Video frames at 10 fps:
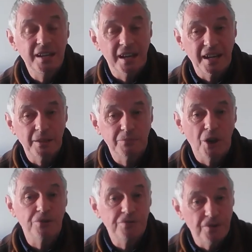and I'm not
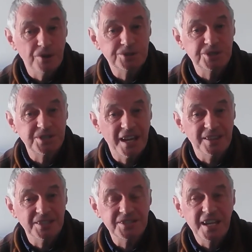the first to say
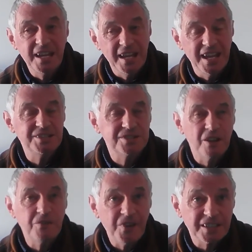this, is
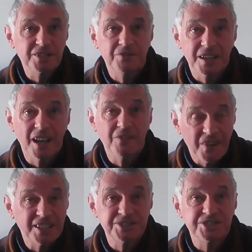effectively a
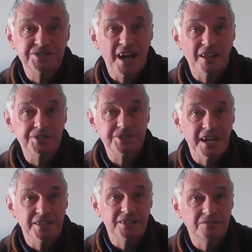fascist-style state.